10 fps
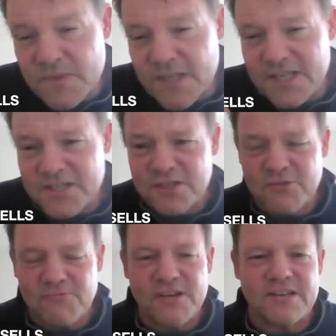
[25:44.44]
is
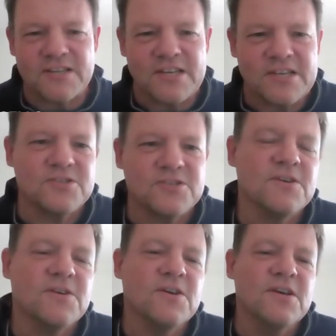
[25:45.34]
3 of these.
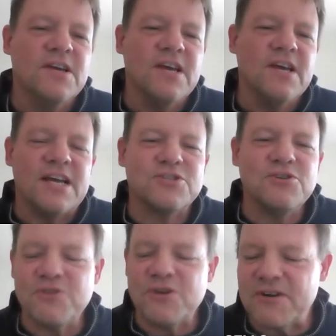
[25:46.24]
As
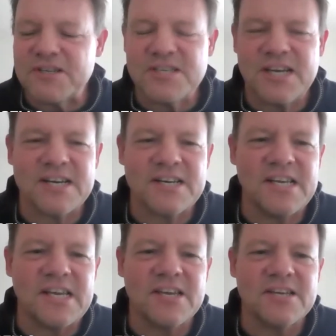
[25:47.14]
you know, a
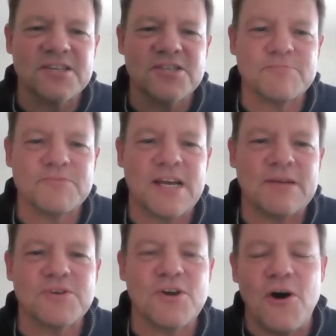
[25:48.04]
technique is
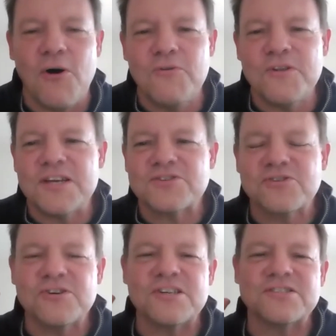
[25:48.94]
sometimes only as
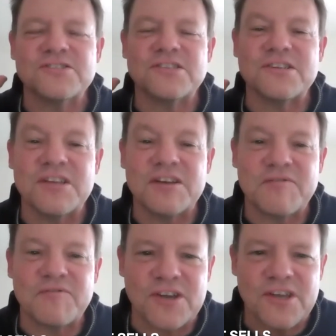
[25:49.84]
good as the
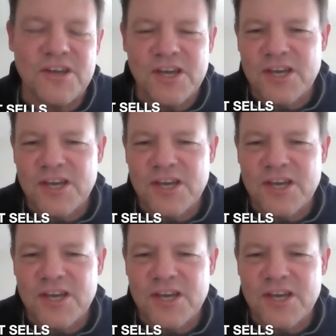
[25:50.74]
delivery.